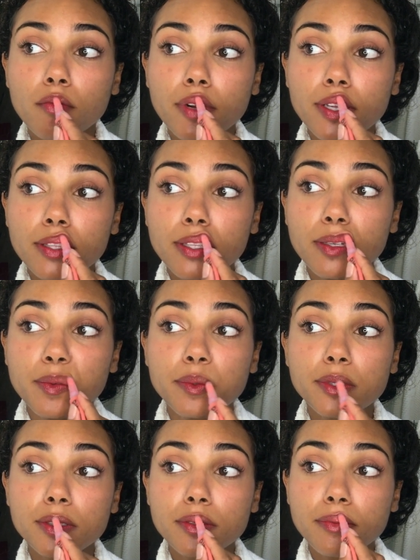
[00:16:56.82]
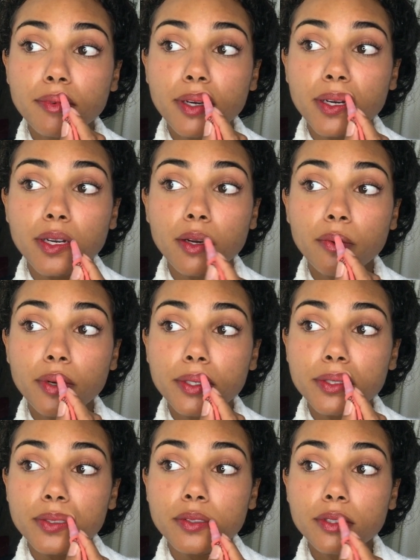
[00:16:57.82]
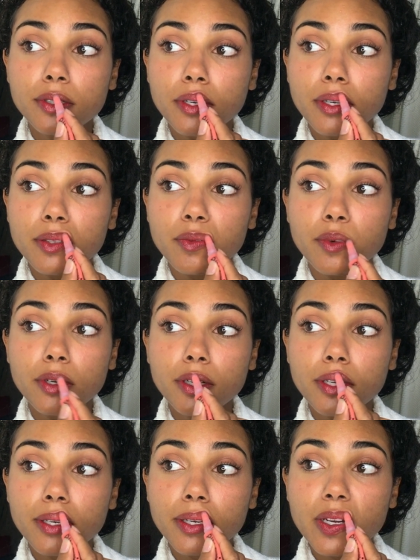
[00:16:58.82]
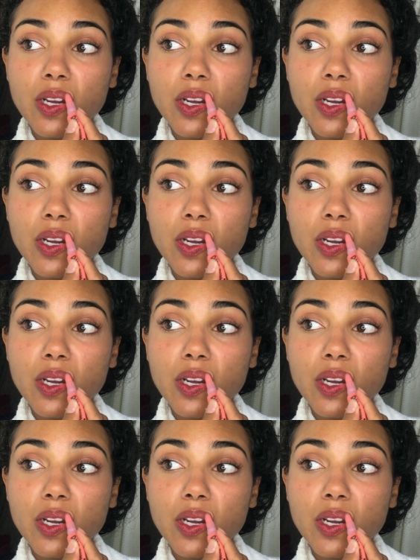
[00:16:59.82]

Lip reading: my lips are way juicier in the morning.